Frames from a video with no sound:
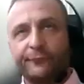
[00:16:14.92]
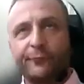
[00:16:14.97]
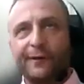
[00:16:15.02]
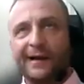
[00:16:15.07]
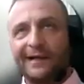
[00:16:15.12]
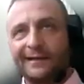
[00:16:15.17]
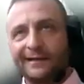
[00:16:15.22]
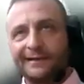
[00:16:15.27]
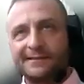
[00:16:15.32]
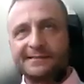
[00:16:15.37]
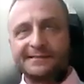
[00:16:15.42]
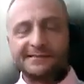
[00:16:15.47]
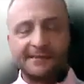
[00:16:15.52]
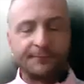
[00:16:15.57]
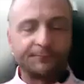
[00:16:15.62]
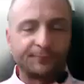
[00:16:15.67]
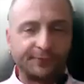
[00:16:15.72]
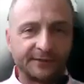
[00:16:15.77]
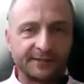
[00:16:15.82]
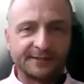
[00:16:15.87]
While it's
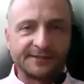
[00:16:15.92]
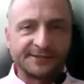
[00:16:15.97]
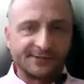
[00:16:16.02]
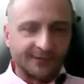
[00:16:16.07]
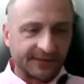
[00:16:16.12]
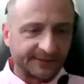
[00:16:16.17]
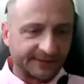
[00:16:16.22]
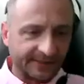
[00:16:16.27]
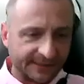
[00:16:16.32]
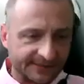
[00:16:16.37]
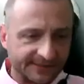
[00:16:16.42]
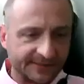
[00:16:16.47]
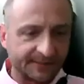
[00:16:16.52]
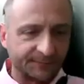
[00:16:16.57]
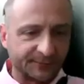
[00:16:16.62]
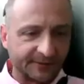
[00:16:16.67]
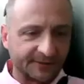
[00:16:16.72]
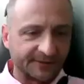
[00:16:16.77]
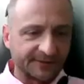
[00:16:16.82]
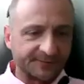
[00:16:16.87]
simple, it's not that
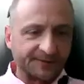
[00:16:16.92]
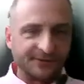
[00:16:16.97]
simple,